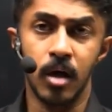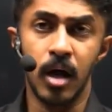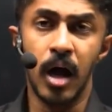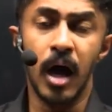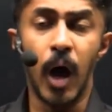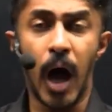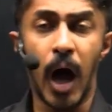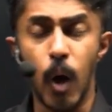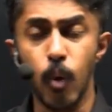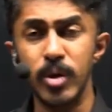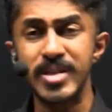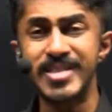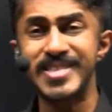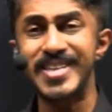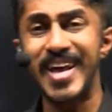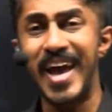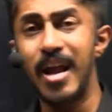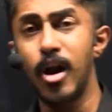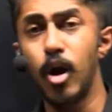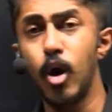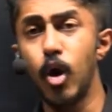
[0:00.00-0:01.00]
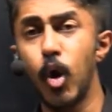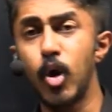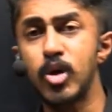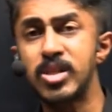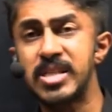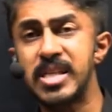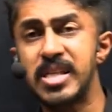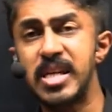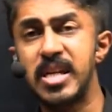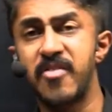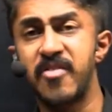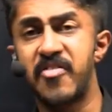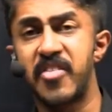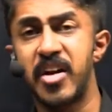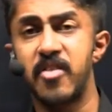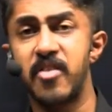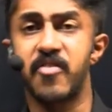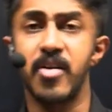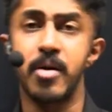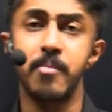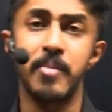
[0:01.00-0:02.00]
How is LOC different
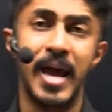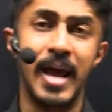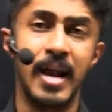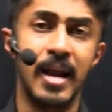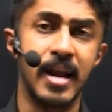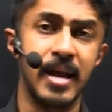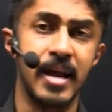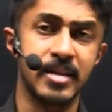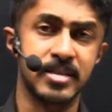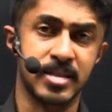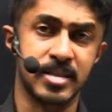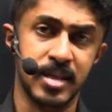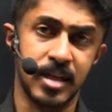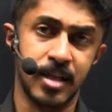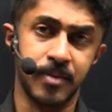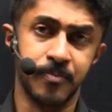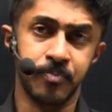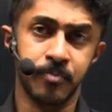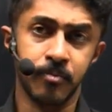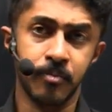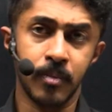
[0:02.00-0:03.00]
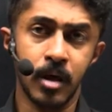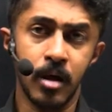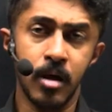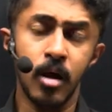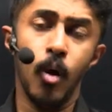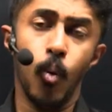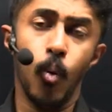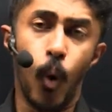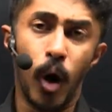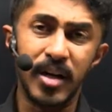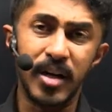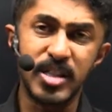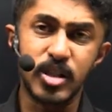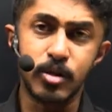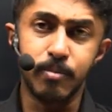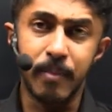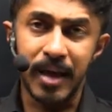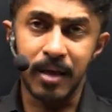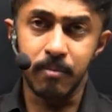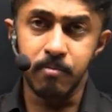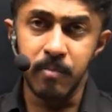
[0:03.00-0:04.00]
from LAC? What is
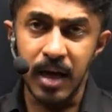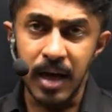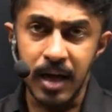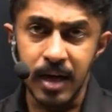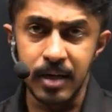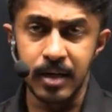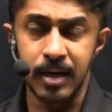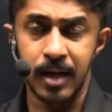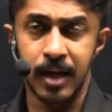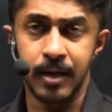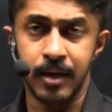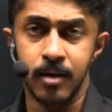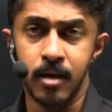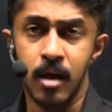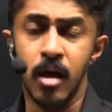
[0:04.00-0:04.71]
McMahon line?